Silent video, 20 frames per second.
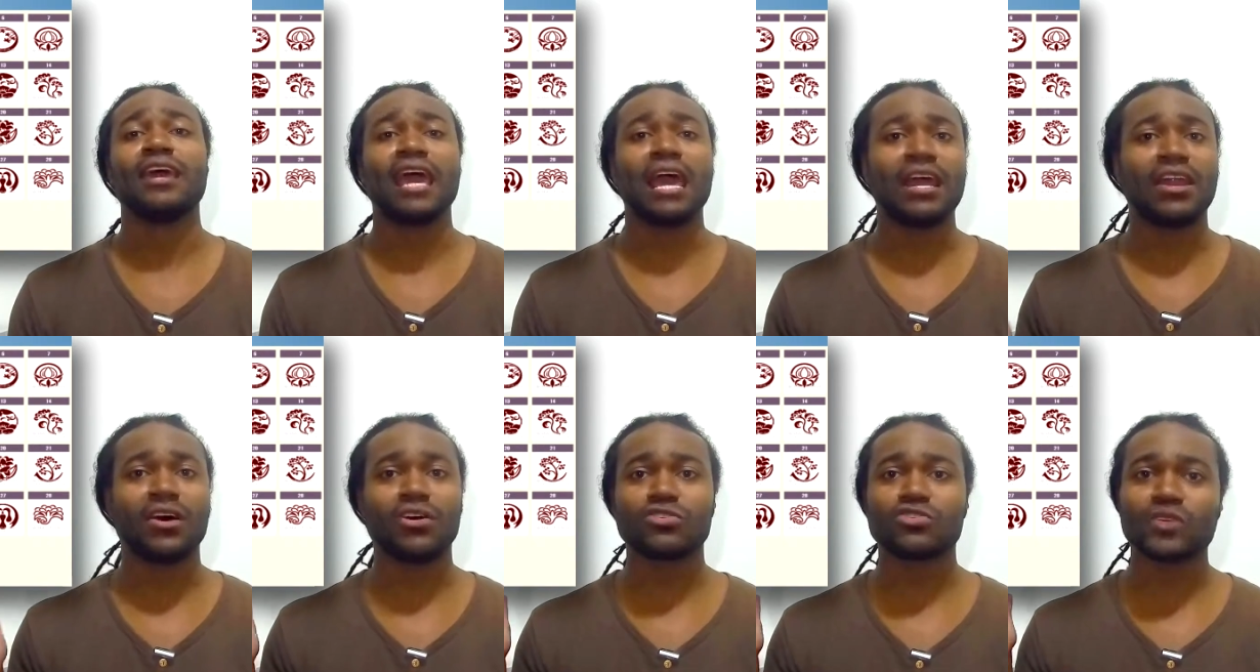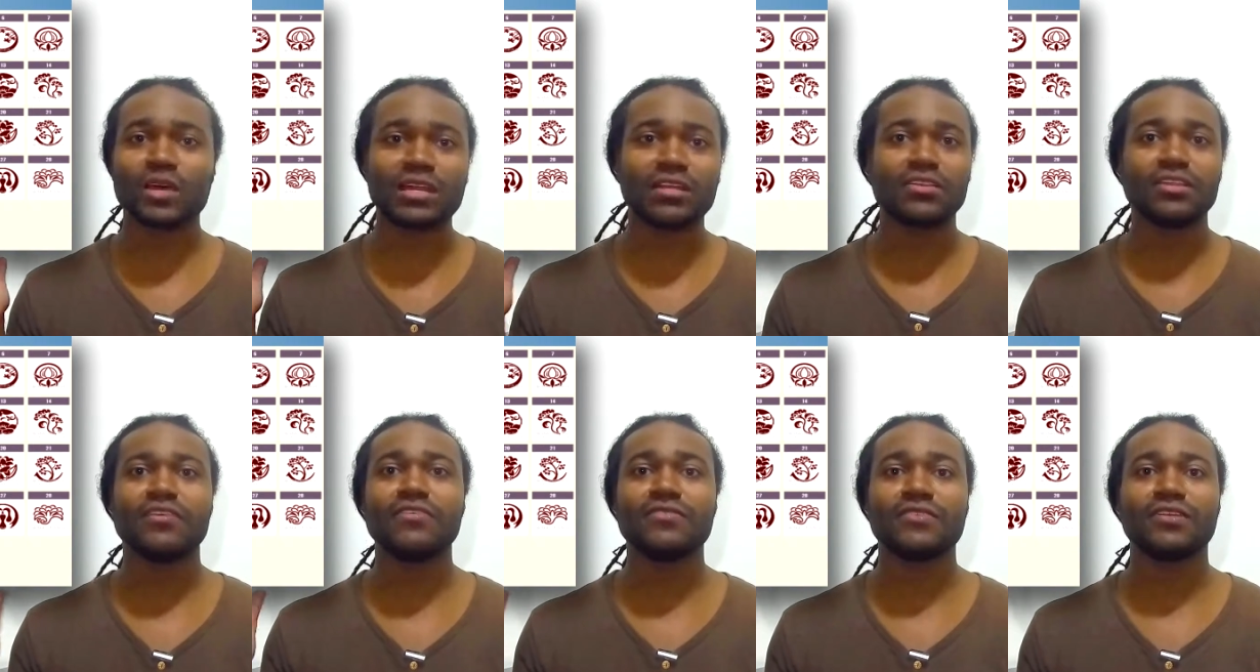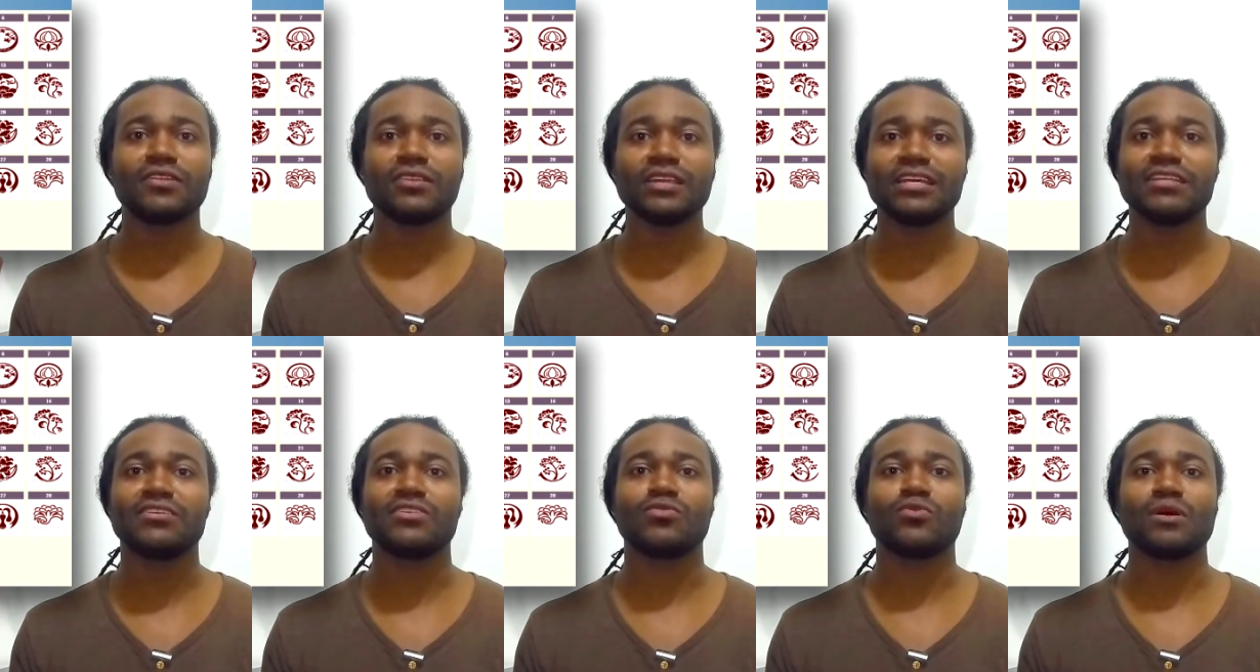And I'll try to leave the
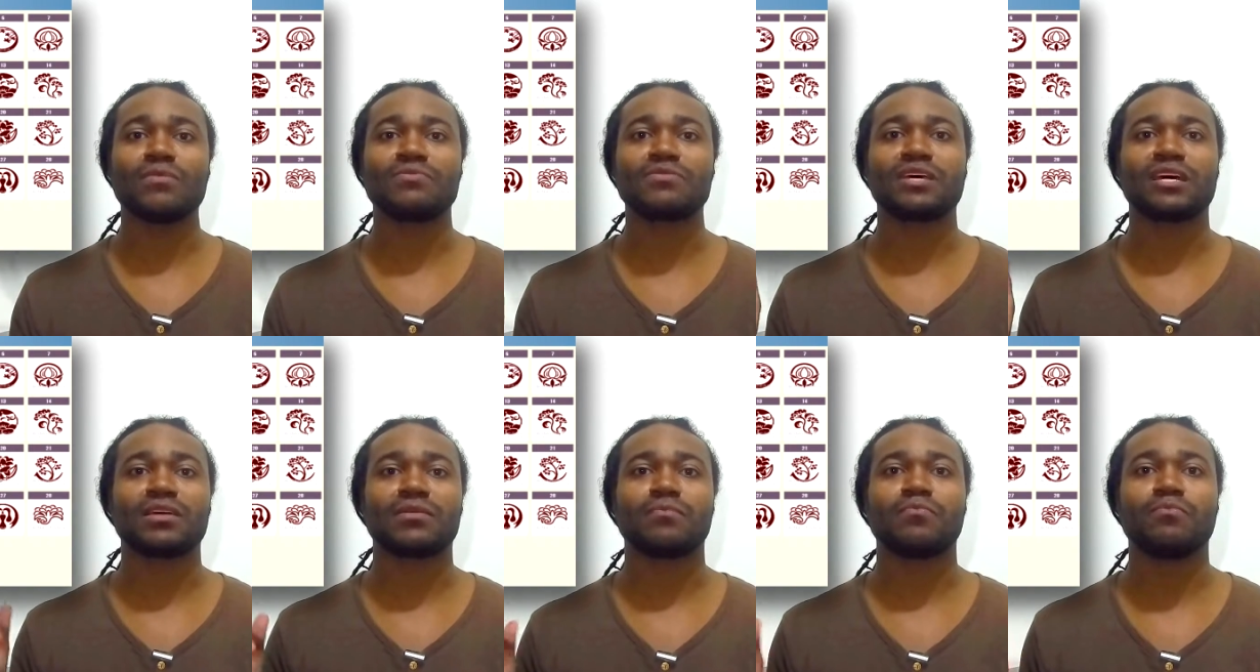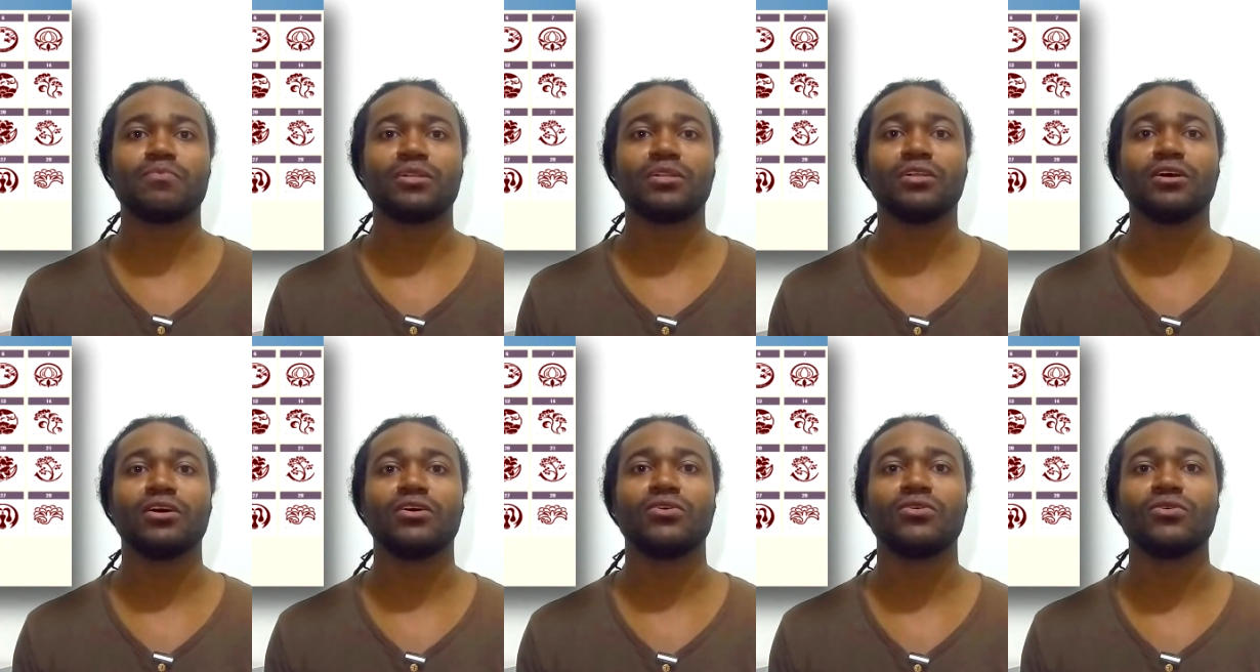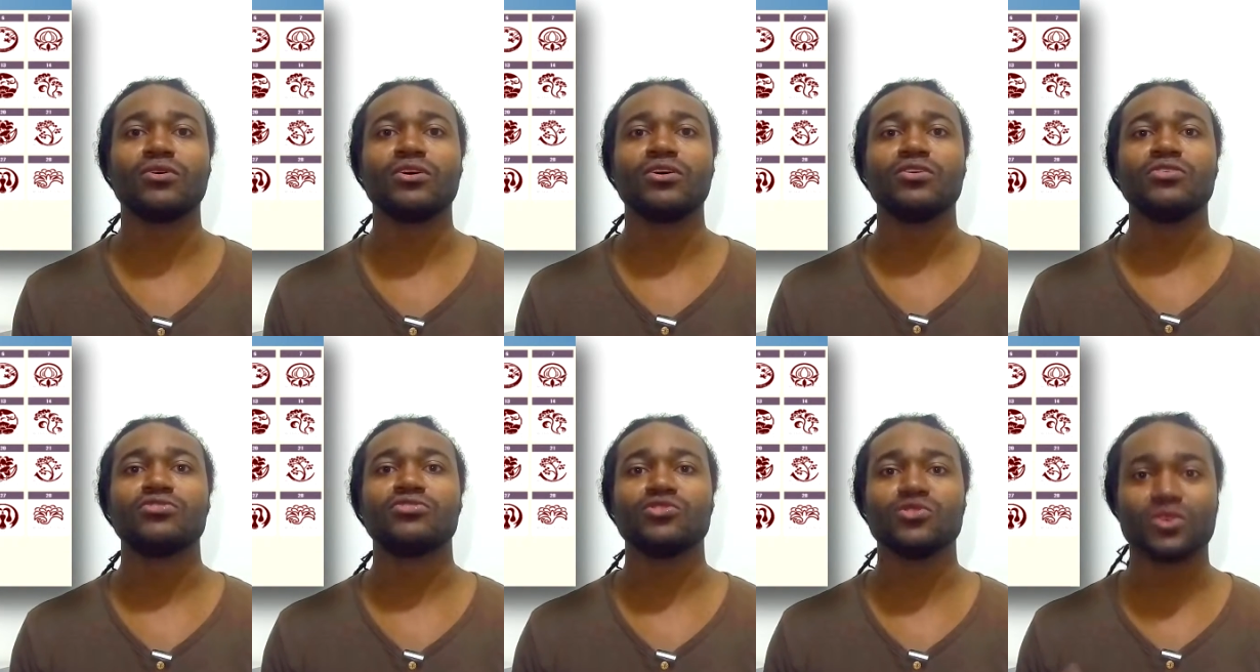link to the website below
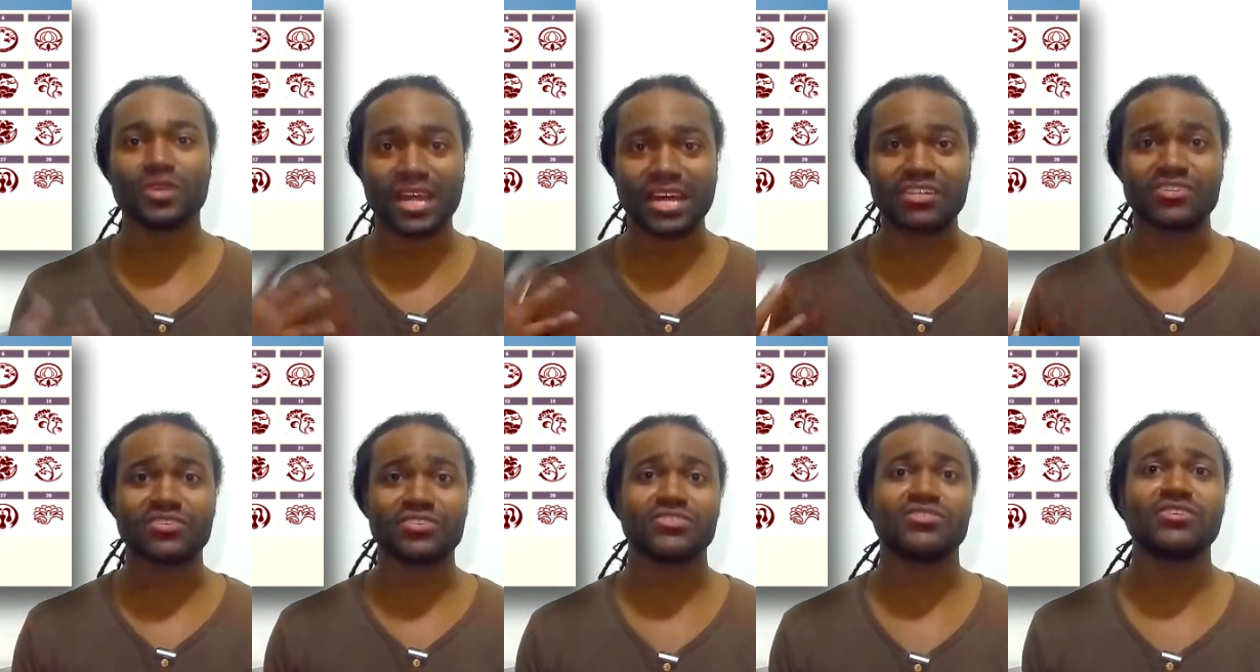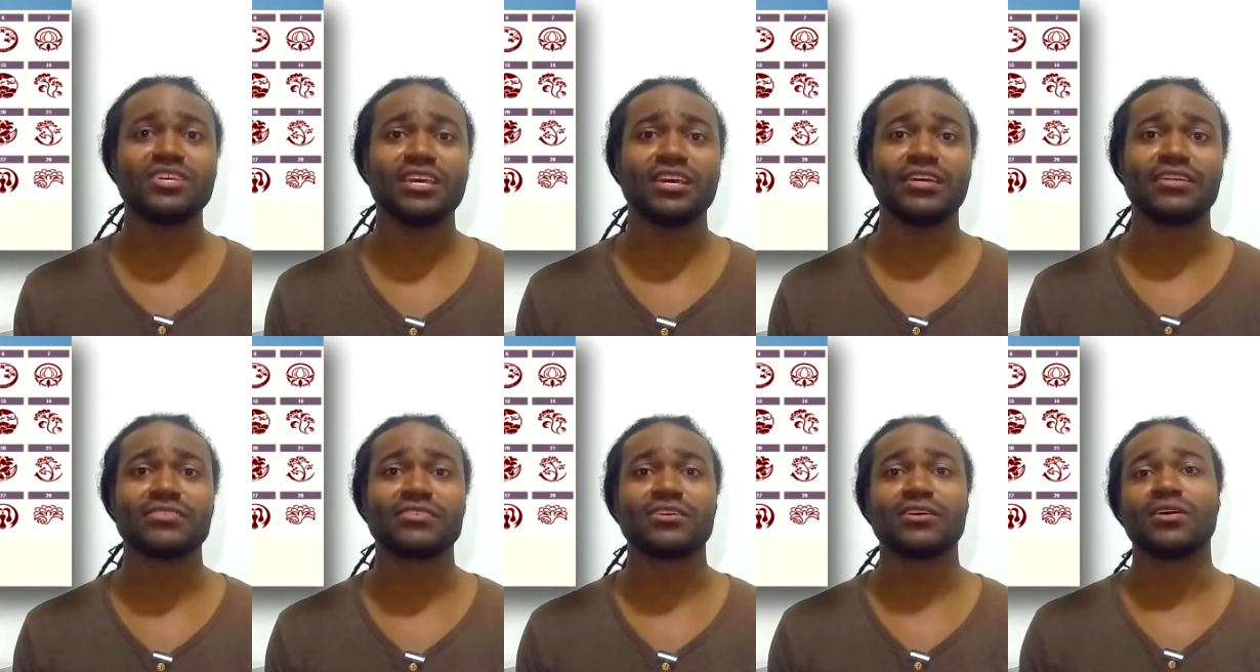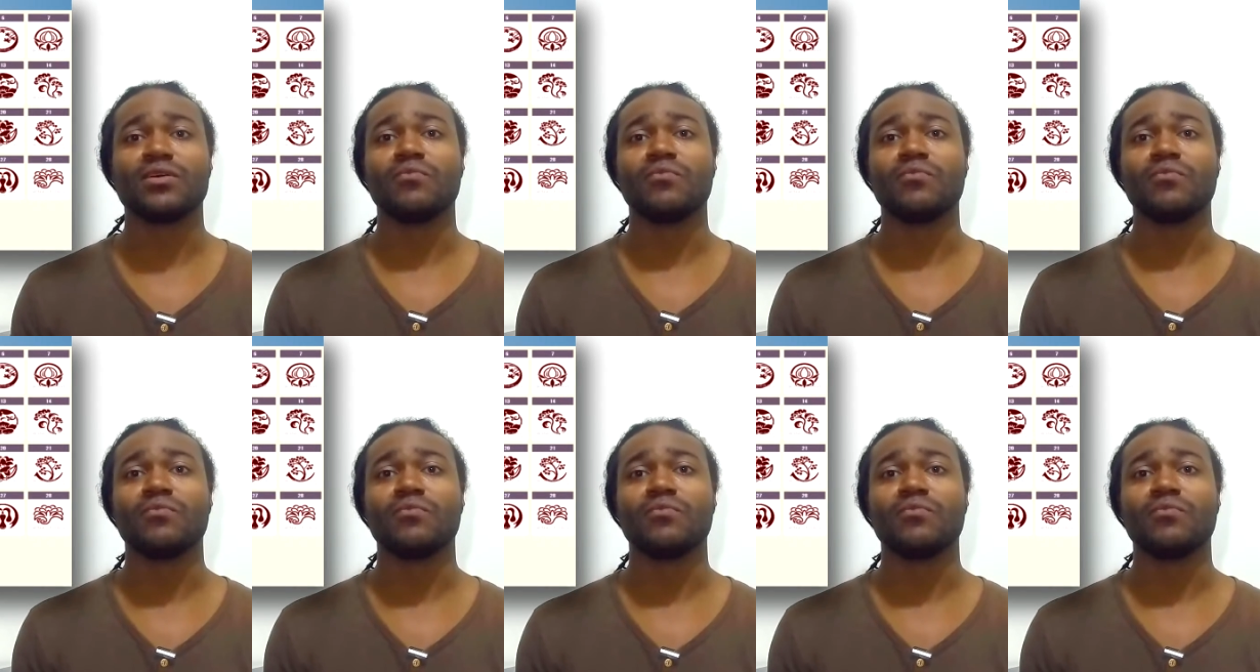so you can actually see it.